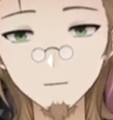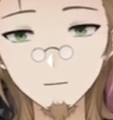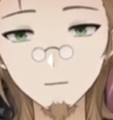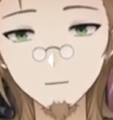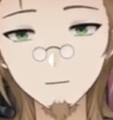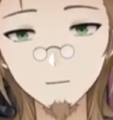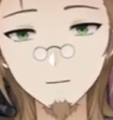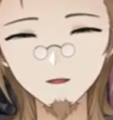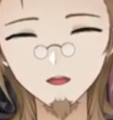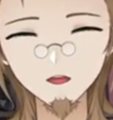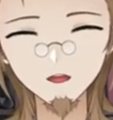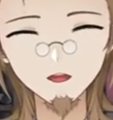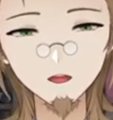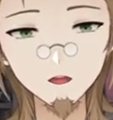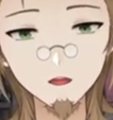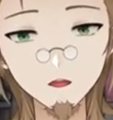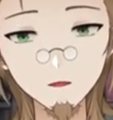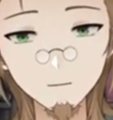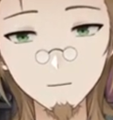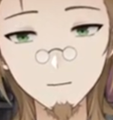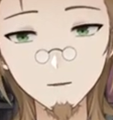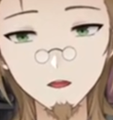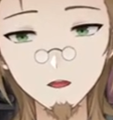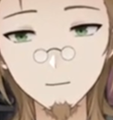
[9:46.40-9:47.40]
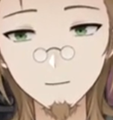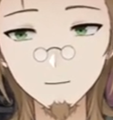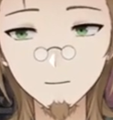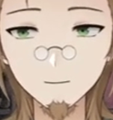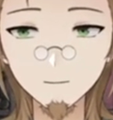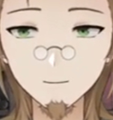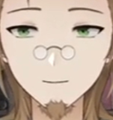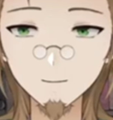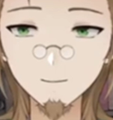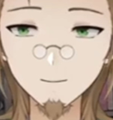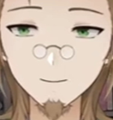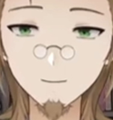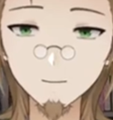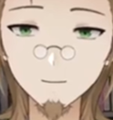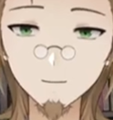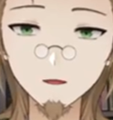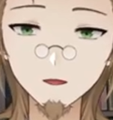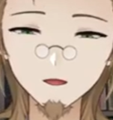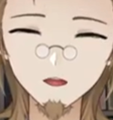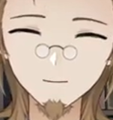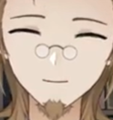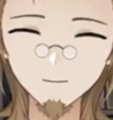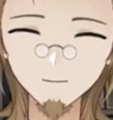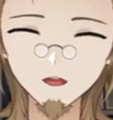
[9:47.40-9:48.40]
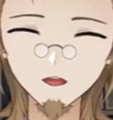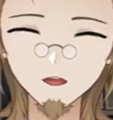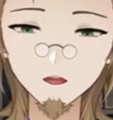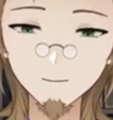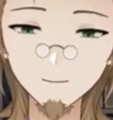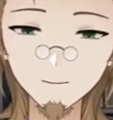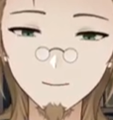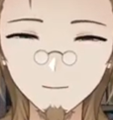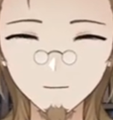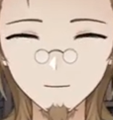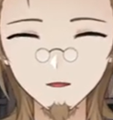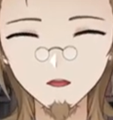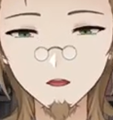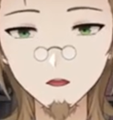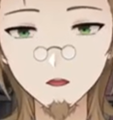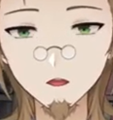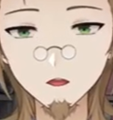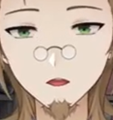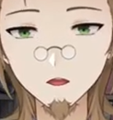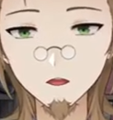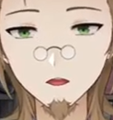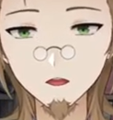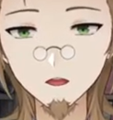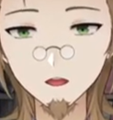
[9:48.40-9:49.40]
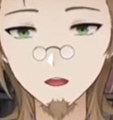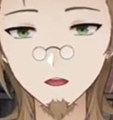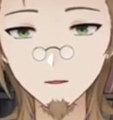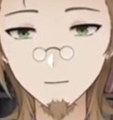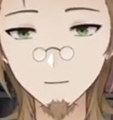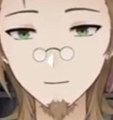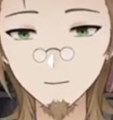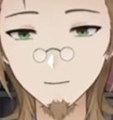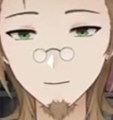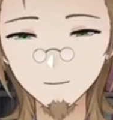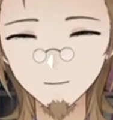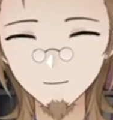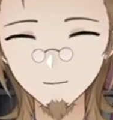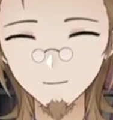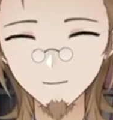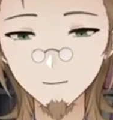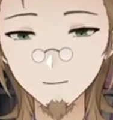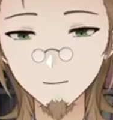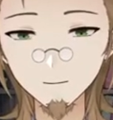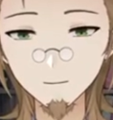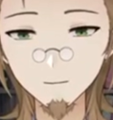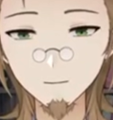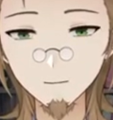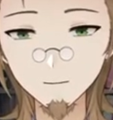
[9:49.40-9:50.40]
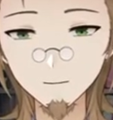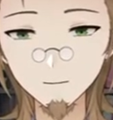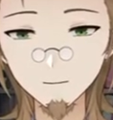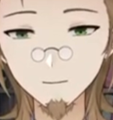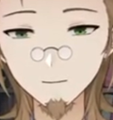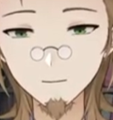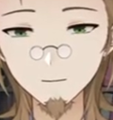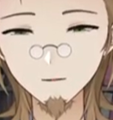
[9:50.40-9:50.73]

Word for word: it'll still be fun. So yeah, uh, it